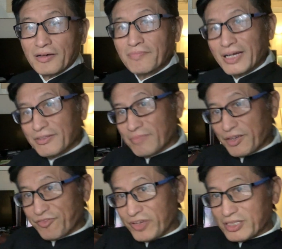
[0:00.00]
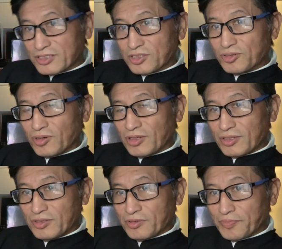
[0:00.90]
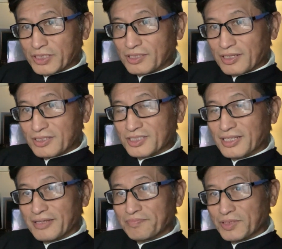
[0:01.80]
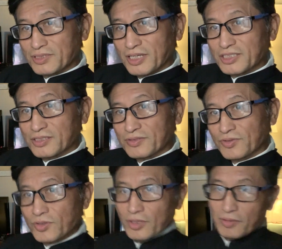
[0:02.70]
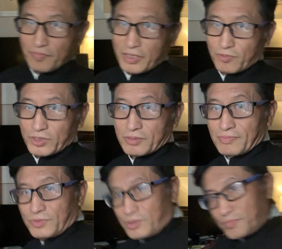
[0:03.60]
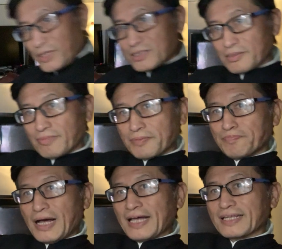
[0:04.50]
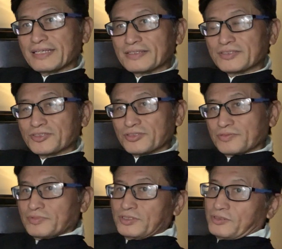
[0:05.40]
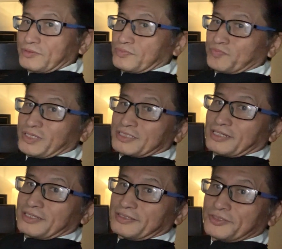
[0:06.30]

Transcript: My feet still, basically on the same position, but with, basically my body, basically